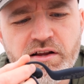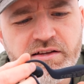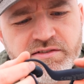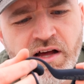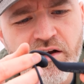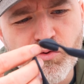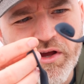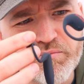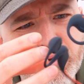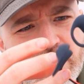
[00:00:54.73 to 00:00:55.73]
is not
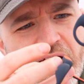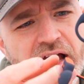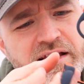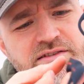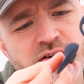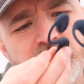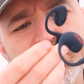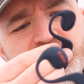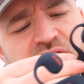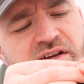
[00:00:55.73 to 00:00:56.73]
quite black. It's
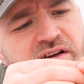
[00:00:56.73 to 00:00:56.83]
almost like